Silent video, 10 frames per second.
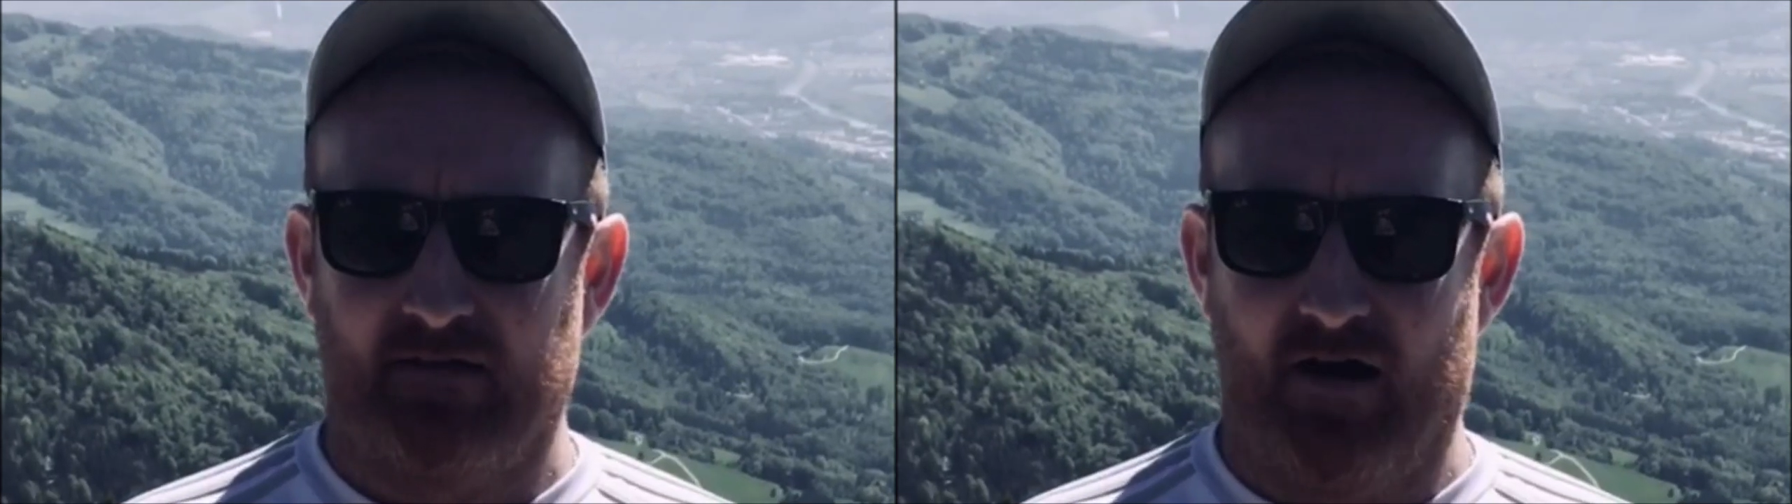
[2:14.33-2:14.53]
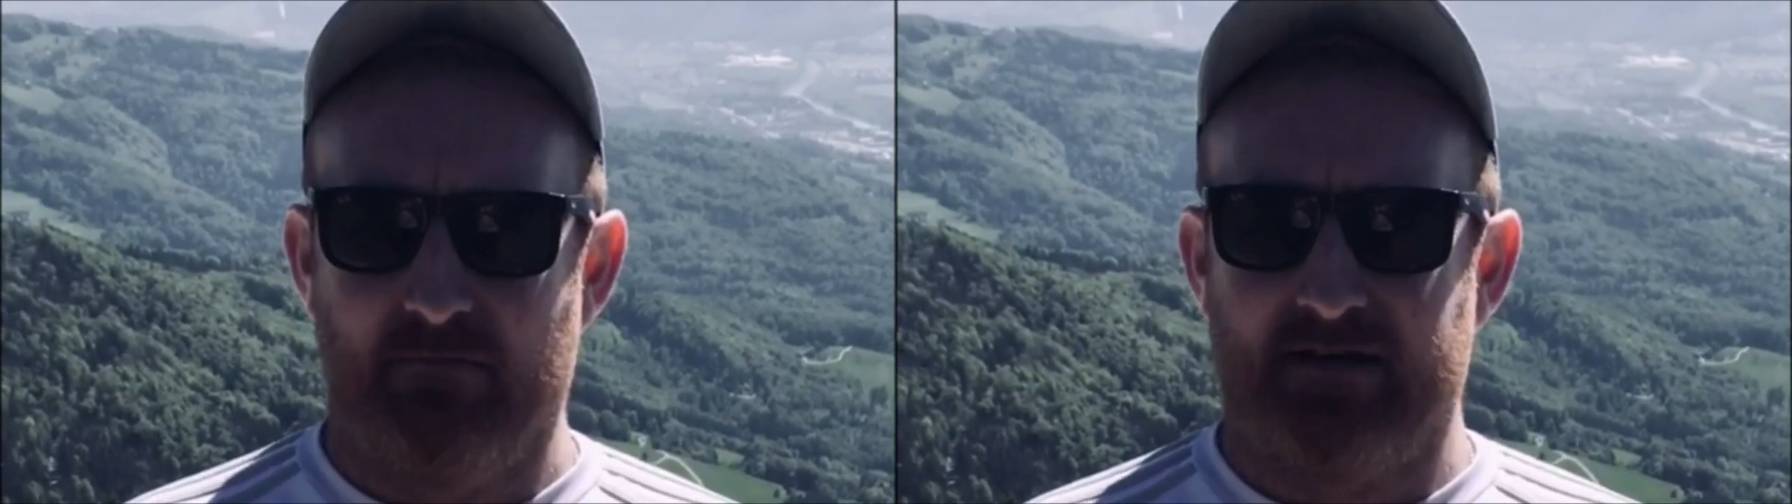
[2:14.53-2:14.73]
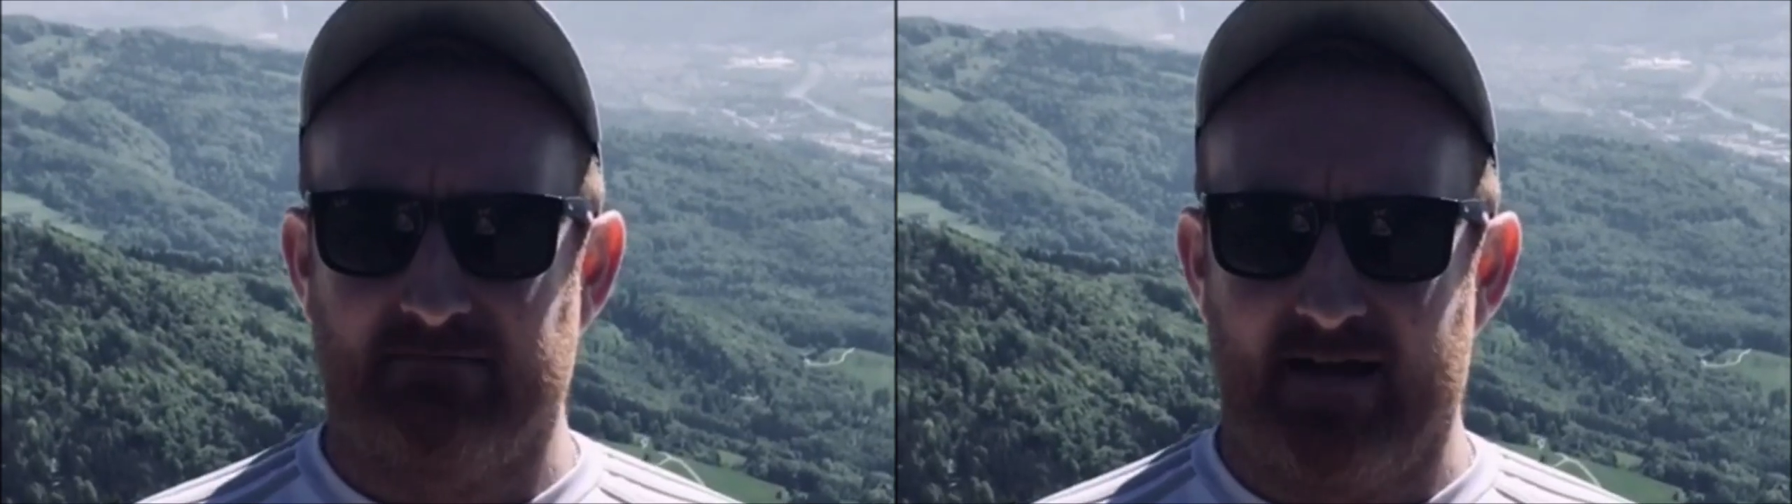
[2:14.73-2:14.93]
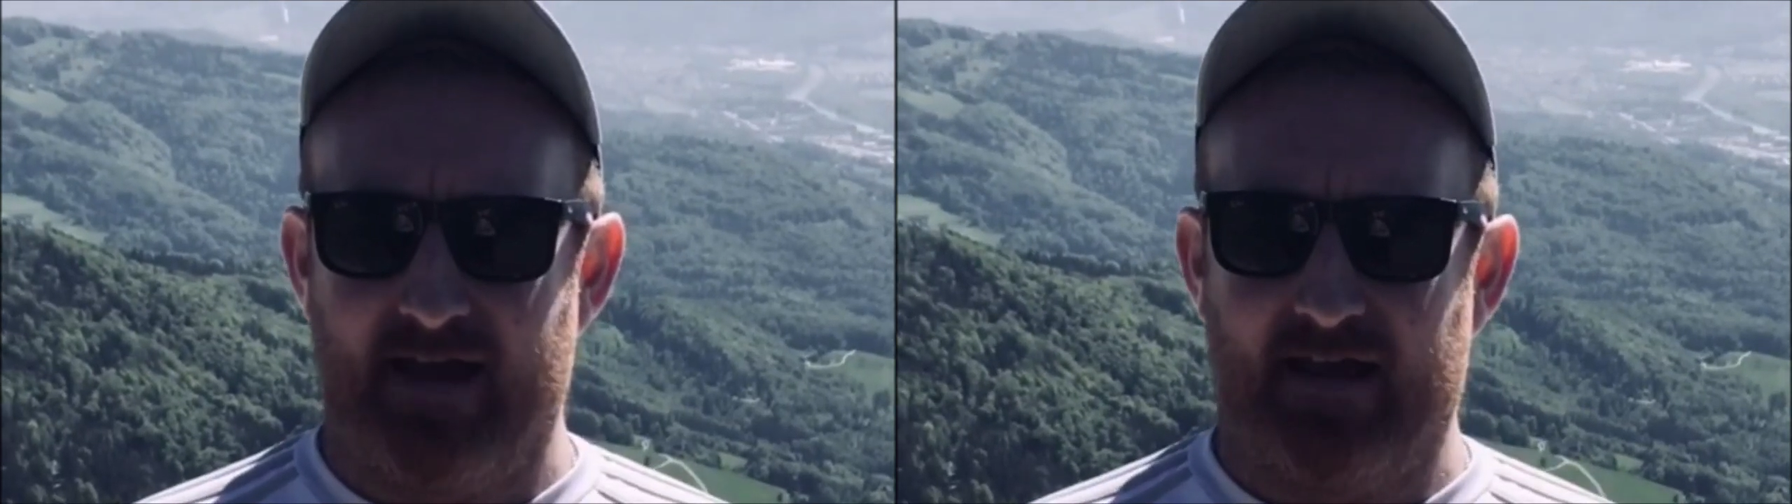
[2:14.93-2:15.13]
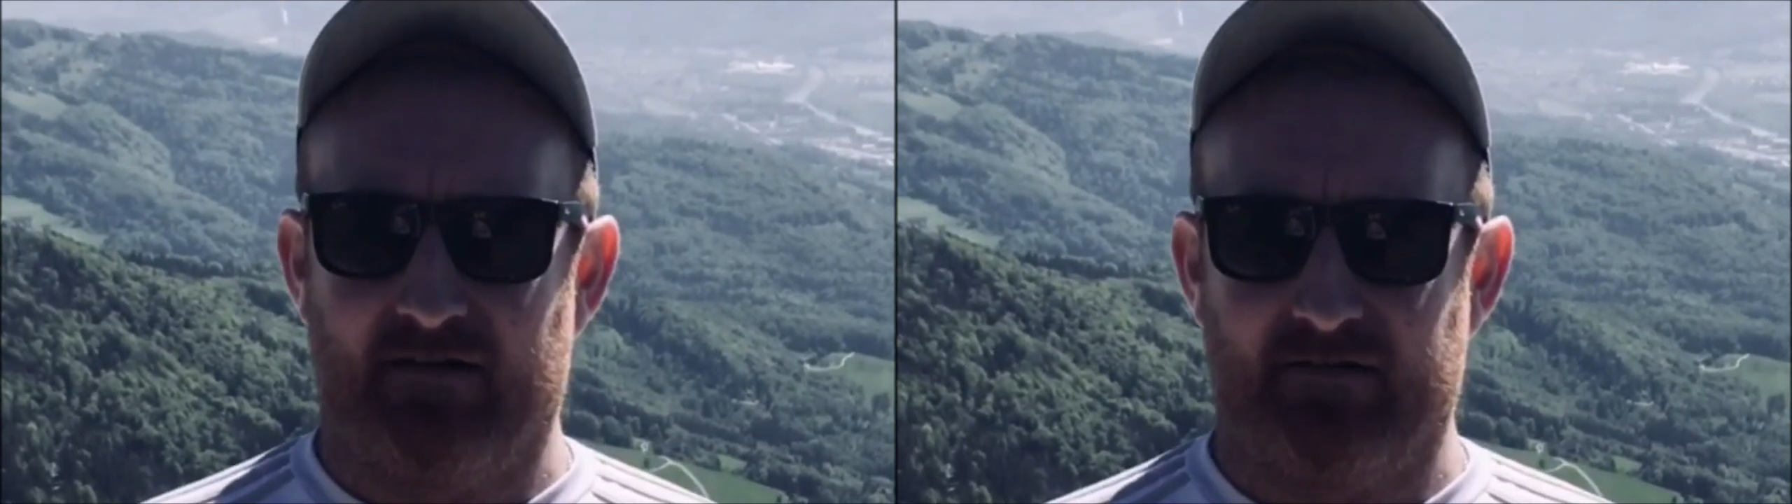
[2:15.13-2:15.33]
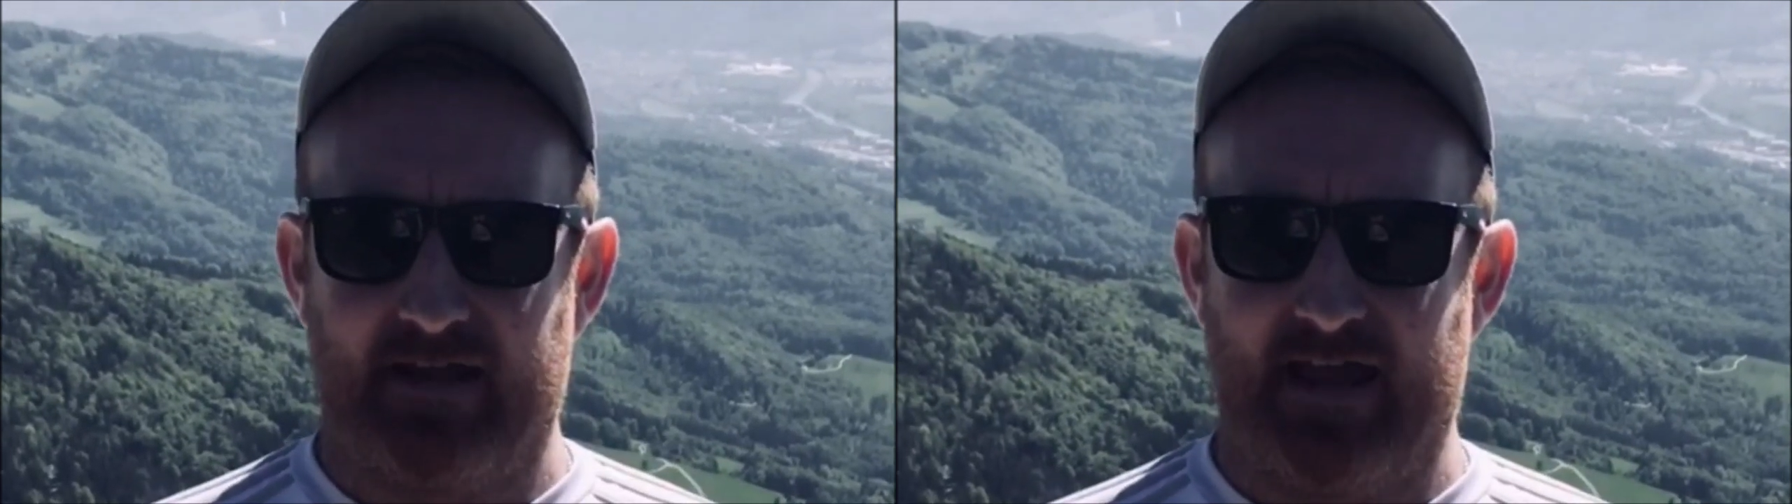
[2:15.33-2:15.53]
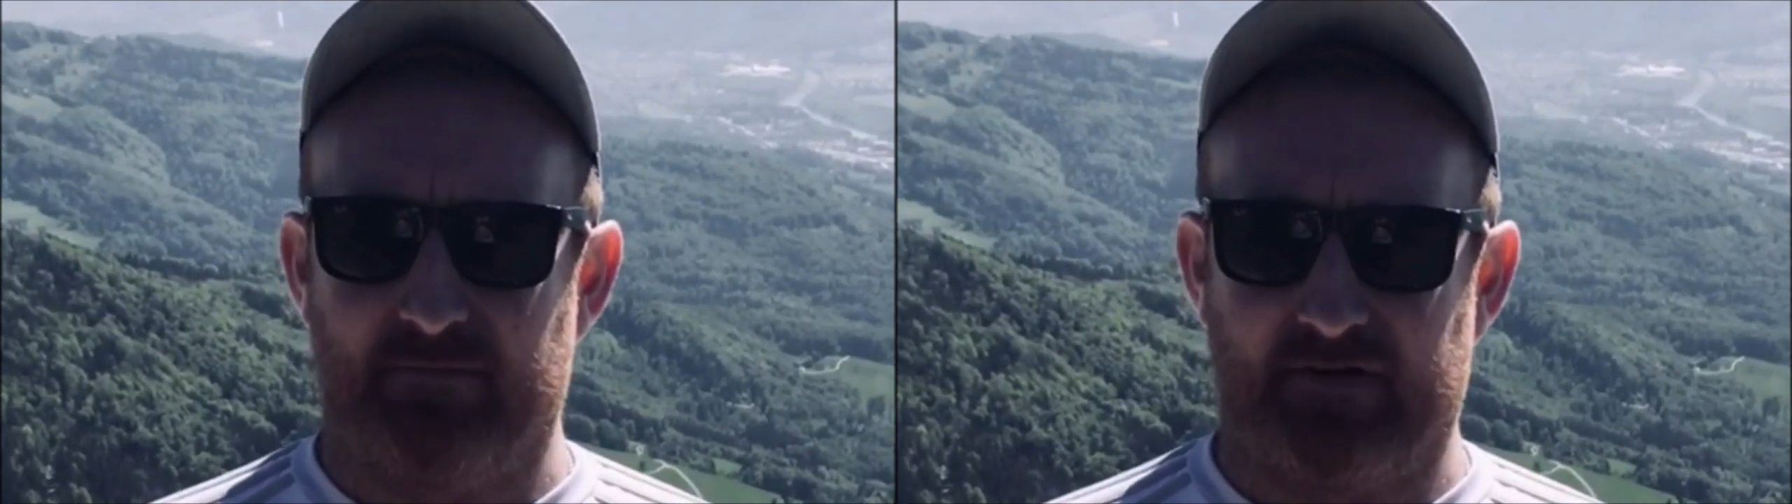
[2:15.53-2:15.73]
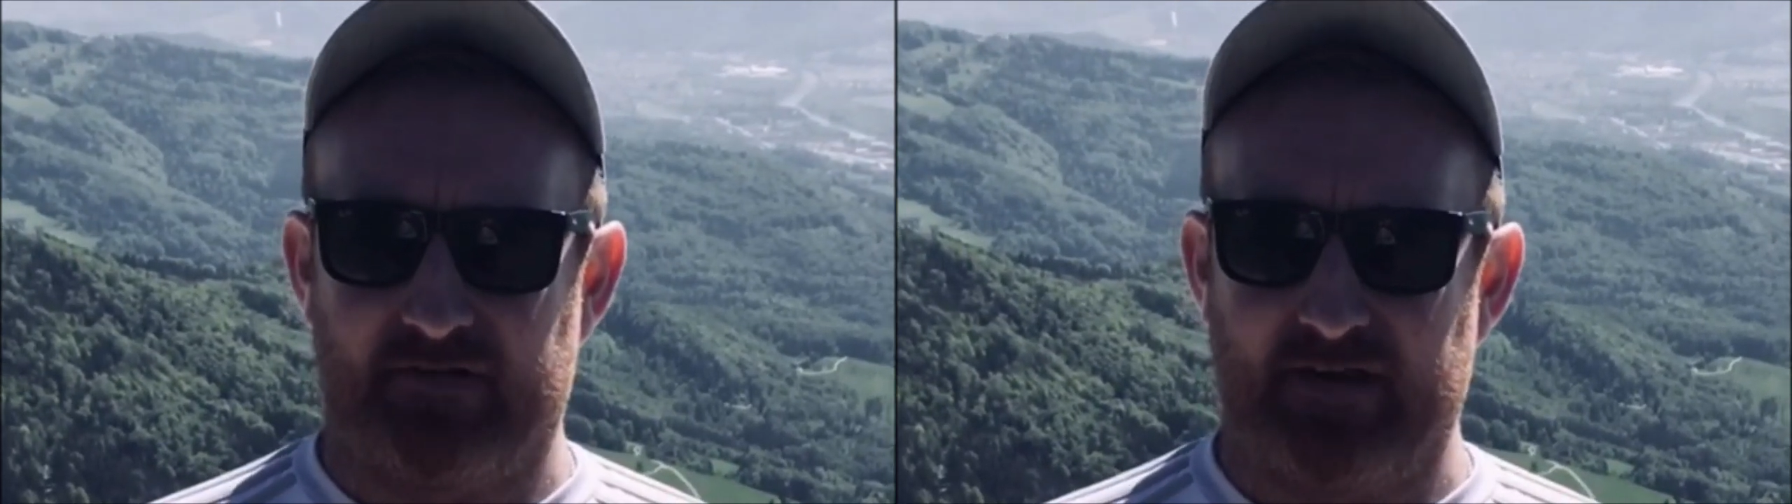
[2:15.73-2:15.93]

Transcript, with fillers: home and away or neighbours.